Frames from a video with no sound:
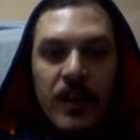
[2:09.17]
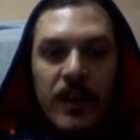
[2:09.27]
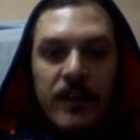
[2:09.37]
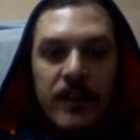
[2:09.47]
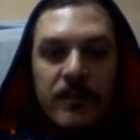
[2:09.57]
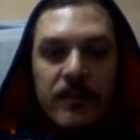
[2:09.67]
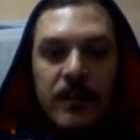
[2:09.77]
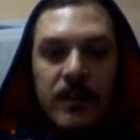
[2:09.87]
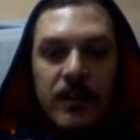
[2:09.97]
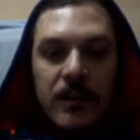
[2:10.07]
and
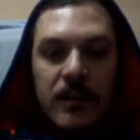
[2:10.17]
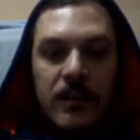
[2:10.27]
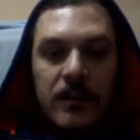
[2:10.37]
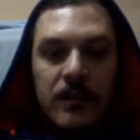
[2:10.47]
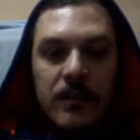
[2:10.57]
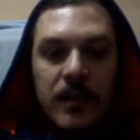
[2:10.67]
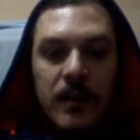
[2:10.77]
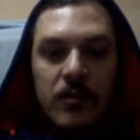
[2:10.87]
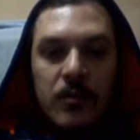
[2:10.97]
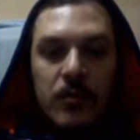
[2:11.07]

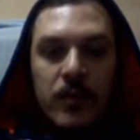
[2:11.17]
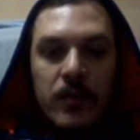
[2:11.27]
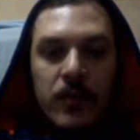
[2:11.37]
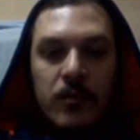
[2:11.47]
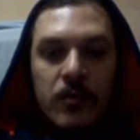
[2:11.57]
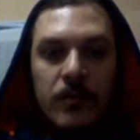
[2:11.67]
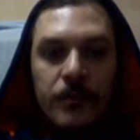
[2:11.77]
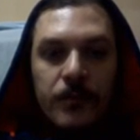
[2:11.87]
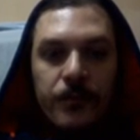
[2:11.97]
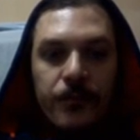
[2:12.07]
knight to e2.
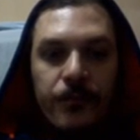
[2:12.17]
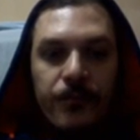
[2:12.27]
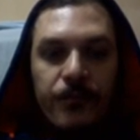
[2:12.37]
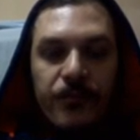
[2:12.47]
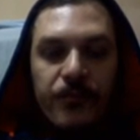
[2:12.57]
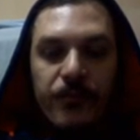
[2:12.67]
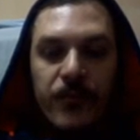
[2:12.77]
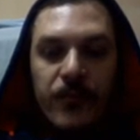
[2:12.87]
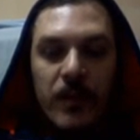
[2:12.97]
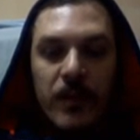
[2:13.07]

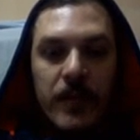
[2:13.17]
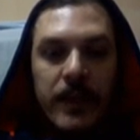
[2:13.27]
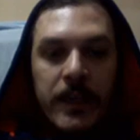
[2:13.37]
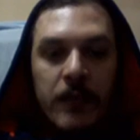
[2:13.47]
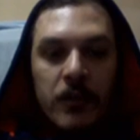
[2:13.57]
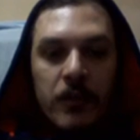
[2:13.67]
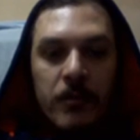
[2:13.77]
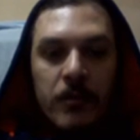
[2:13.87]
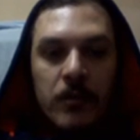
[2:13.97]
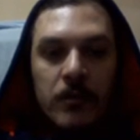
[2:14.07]
Black captured the
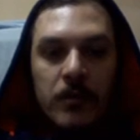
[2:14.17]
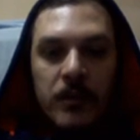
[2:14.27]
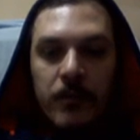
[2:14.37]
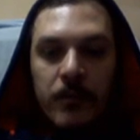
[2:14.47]
pawn on